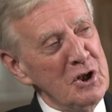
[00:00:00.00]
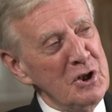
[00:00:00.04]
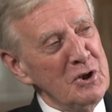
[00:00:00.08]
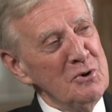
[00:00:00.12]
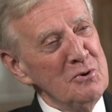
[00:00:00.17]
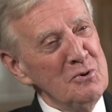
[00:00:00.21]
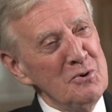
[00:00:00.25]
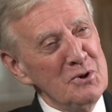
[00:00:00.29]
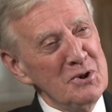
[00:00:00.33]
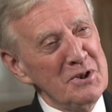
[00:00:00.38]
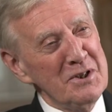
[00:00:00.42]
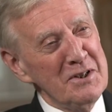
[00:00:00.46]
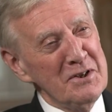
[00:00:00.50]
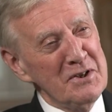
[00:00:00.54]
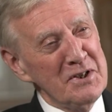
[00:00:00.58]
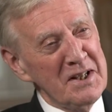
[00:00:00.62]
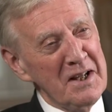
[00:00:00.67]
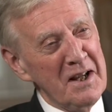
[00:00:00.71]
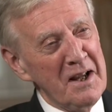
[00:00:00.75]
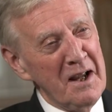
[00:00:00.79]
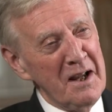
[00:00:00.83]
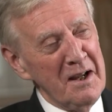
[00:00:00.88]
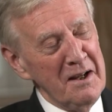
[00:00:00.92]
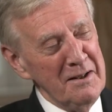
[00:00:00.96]
used to
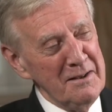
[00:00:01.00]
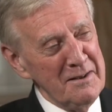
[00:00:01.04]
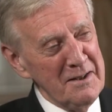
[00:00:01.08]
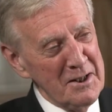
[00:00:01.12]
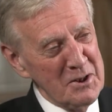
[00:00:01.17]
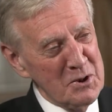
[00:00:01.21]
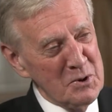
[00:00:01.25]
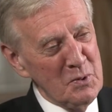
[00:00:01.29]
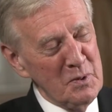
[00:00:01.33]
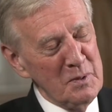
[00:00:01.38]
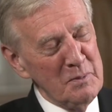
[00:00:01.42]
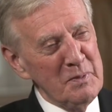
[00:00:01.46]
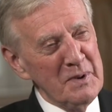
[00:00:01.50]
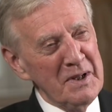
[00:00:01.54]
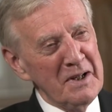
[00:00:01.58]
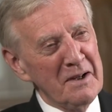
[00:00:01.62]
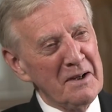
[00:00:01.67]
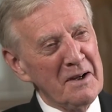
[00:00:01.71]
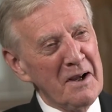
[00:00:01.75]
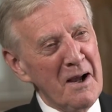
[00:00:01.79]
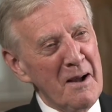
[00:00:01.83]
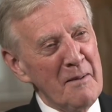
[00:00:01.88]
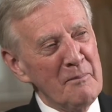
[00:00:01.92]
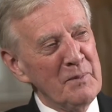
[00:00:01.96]
say, and this would be a
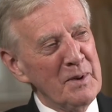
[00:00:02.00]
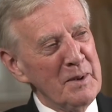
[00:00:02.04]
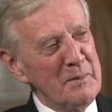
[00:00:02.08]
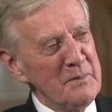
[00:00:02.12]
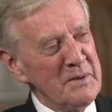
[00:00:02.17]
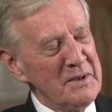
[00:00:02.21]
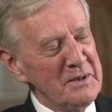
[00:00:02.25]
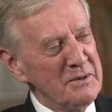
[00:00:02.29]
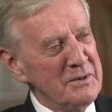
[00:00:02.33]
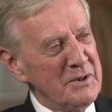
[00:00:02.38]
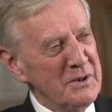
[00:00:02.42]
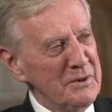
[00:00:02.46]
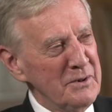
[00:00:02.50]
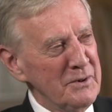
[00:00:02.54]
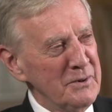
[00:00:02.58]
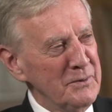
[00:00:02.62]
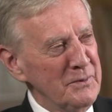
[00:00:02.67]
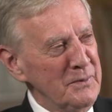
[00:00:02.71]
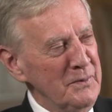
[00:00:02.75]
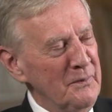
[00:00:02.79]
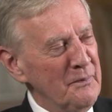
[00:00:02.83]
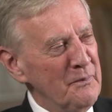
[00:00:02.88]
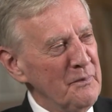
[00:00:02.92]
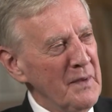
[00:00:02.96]
compliment to
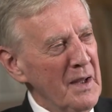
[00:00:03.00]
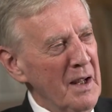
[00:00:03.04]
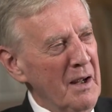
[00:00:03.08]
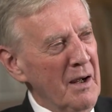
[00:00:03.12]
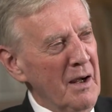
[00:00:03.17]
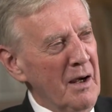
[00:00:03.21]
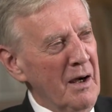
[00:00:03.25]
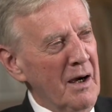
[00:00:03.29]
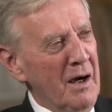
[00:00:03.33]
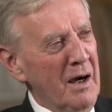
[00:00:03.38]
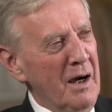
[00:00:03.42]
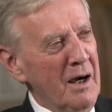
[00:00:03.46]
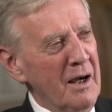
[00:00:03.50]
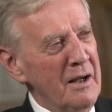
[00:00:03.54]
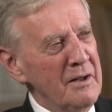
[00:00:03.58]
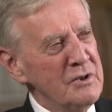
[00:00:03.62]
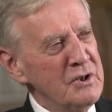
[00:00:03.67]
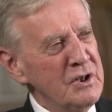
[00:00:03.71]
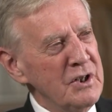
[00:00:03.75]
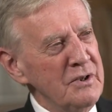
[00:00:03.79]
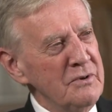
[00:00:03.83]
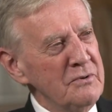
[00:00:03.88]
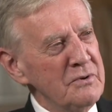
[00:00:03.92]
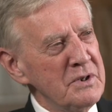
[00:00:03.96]
you,
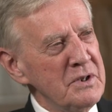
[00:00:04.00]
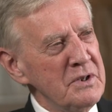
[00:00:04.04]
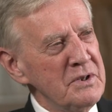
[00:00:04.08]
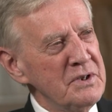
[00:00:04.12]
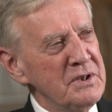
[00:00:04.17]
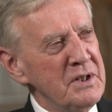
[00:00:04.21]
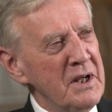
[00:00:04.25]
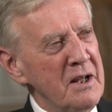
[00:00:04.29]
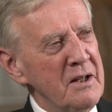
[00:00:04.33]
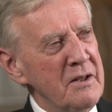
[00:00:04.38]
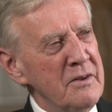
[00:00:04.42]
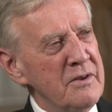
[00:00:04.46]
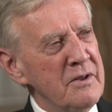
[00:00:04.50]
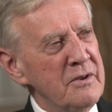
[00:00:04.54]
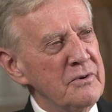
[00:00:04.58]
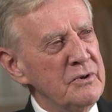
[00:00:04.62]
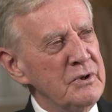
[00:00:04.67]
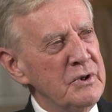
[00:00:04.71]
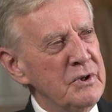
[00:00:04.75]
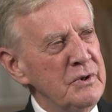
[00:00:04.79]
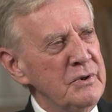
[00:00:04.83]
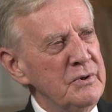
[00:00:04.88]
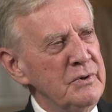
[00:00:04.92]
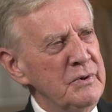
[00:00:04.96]
she used to say the
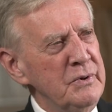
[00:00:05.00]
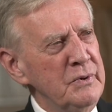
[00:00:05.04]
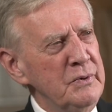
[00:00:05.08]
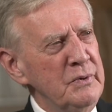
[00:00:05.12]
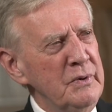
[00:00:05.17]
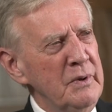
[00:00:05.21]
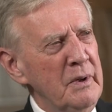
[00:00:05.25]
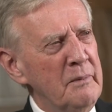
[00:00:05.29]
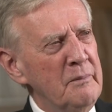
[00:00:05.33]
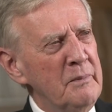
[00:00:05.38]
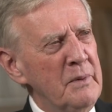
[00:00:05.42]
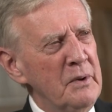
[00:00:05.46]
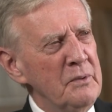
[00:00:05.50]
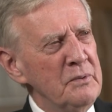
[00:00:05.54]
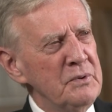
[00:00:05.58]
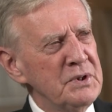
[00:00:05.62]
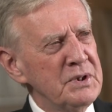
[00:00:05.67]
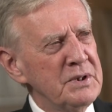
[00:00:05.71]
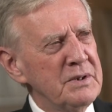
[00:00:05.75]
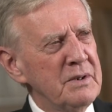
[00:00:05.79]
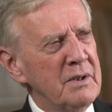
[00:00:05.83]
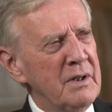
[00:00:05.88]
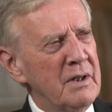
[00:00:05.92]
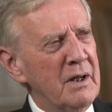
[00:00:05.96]
two
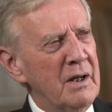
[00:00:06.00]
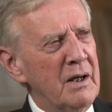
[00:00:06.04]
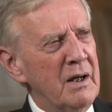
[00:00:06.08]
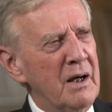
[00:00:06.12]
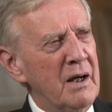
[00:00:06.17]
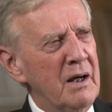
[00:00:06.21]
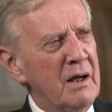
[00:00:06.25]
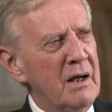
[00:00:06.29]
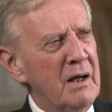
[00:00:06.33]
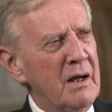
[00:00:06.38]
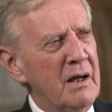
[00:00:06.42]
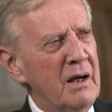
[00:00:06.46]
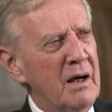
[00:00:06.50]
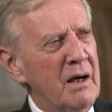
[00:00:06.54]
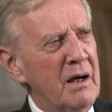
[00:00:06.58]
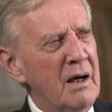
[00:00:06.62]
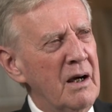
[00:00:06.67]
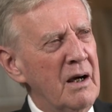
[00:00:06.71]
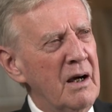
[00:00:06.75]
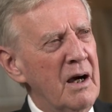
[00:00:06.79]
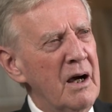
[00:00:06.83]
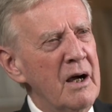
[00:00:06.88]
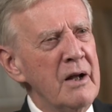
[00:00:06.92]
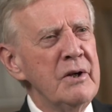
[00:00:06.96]
most
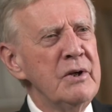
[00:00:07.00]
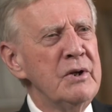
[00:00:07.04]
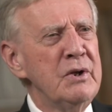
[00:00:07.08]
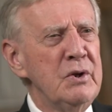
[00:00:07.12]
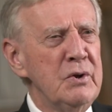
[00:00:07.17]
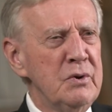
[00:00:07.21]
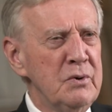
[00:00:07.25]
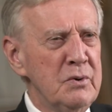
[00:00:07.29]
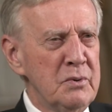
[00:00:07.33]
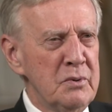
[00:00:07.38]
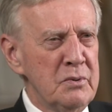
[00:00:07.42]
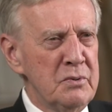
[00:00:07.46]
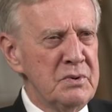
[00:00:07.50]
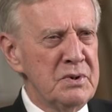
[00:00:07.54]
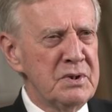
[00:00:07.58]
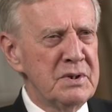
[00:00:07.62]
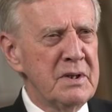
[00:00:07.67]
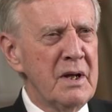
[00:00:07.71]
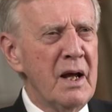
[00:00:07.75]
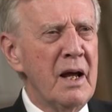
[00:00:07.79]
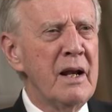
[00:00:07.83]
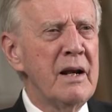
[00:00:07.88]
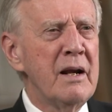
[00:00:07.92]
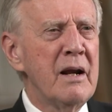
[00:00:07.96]

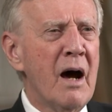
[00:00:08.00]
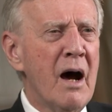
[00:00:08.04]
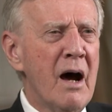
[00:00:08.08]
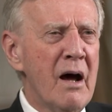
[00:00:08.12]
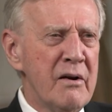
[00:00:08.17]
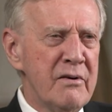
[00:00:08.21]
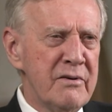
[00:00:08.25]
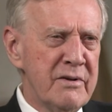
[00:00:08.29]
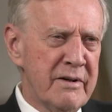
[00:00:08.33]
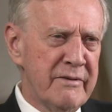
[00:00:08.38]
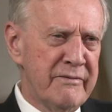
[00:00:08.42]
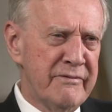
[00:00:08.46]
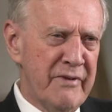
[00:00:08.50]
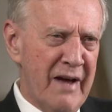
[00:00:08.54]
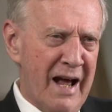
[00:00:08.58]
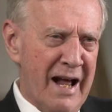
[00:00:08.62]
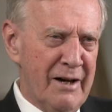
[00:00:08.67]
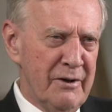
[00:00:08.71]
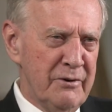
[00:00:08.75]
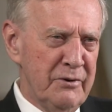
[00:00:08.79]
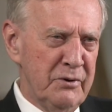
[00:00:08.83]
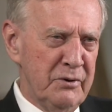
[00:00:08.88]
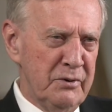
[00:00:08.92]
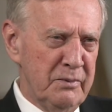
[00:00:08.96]
unused and
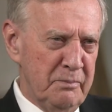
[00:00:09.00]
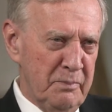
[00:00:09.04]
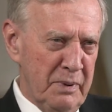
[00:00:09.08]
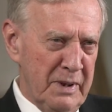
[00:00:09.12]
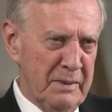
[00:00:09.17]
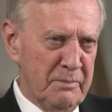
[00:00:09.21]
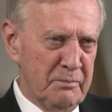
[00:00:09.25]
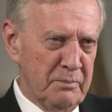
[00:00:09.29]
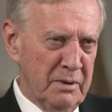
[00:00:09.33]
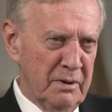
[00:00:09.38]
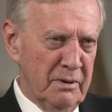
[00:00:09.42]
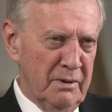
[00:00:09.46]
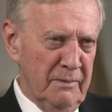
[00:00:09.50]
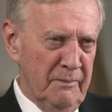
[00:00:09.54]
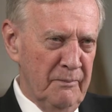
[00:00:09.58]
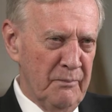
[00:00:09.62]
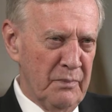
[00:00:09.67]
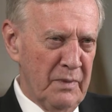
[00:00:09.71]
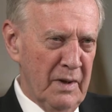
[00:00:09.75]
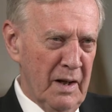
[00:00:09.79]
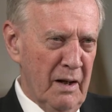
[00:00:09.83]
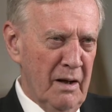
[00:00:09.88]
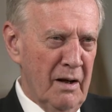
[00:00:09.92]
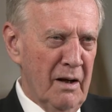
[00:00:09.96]
undervalued people
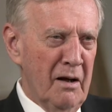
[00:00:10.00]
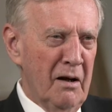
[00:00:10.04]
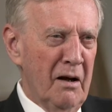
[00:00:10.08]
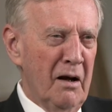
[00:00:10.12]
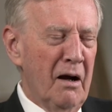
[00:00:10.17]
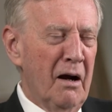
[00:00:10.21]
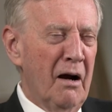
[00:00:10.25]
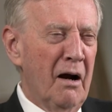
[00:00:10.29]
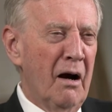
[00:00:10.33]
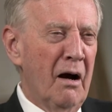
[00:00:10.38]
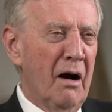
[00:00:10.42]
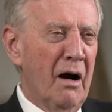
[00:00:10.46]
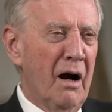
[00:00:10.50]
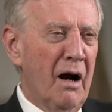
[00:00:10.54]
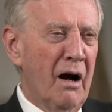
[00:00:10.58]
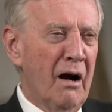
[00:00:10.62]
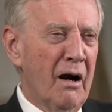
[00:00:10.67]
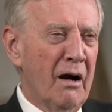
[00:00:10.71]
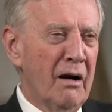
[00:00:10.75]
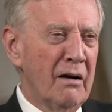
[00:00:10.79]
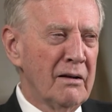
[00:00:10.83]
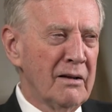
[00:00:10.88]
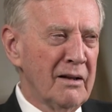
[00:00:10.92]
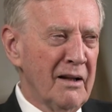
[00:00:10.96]

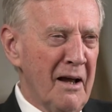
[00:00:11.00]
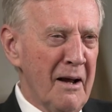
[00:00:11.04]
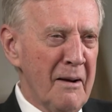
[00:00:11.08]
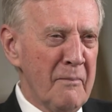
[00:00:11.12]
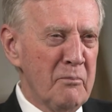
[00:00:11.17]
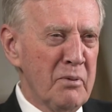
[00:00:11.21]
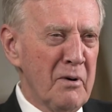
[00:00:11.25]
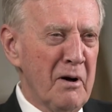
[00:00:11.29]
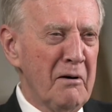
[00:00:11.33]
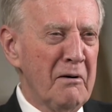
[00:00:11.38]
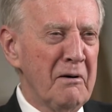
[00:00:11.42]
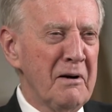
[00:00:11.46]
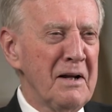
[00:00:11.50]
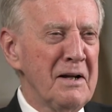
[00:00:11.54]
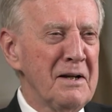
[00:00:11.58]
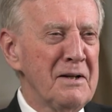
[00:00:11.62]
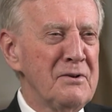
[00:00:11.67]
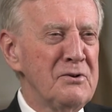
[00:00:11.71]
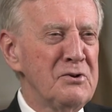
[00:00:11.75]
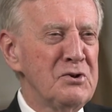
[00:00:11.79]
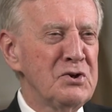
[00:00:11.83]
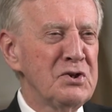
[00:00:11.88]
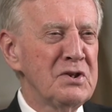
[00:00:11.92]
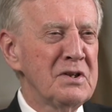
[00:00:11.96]
are
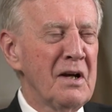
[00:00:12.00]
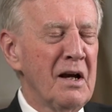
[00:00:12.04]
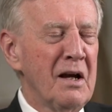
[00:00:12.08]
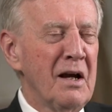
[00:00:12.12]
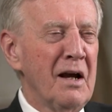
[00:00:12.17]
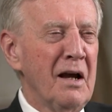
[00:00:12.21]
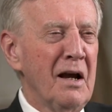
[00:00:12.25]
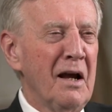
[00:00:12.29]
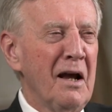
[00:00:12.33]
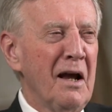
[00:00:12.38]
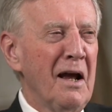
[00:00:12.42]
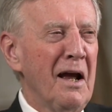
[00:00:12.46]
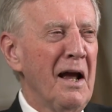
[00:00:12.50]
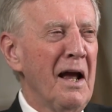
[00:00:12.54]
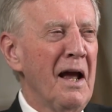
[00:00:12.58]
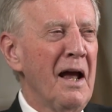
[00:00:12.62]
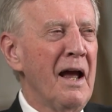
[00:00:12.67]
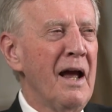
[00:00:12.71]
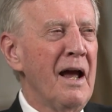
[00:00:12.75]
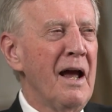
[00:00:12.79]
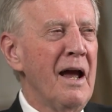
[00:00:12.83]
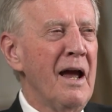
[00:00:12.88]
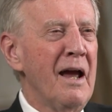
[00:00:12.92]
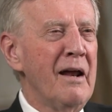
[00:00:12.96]
librarians
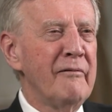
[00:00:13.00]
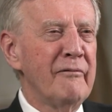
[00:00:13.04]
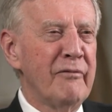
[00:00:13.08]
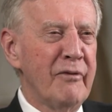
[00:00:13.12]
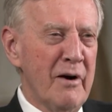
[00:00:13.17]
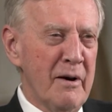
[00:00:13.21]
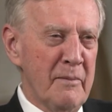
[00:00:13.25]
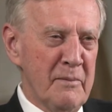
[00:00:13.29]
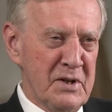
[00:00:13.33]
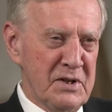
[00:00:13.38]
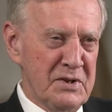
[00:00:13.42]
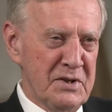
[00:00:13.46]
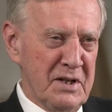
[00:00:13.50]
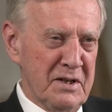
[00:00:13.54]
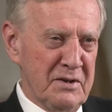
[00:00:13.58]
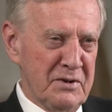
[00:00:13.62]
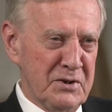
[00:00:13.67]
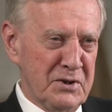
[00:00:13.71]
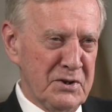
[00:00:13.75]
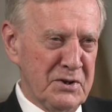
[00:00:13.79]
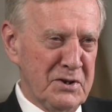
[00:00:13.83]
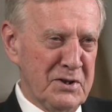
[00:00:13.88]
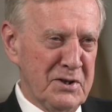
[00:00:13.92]
and pharmacists.